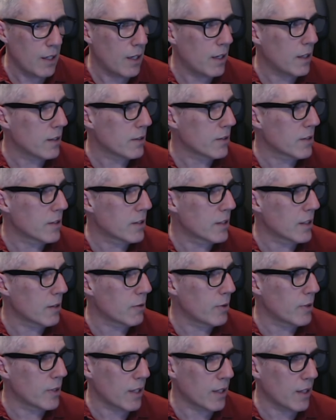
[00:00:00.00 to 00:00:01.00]
stick
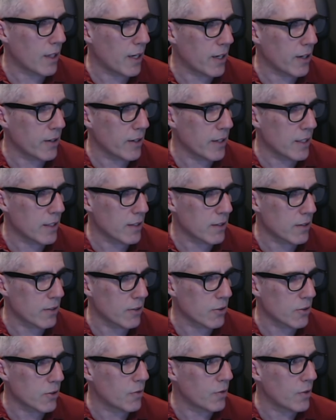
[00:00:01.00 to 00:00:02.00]
with hilarious.
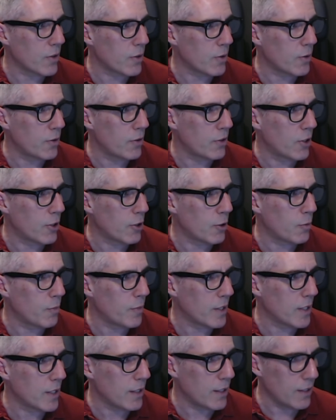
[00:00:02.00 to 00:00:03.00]
Those of you who know
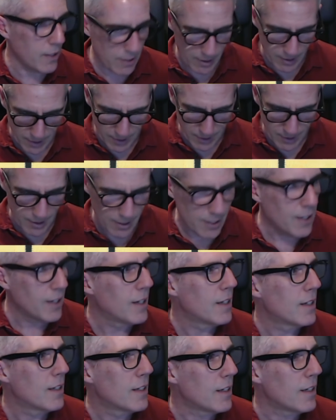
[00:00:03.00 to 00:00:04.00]
me,
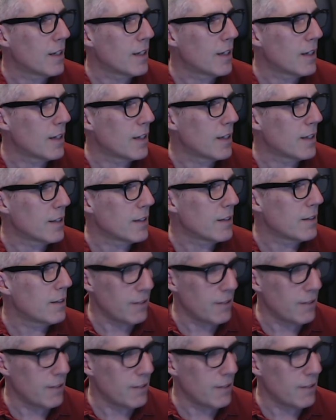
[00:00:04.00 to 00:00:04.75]
don't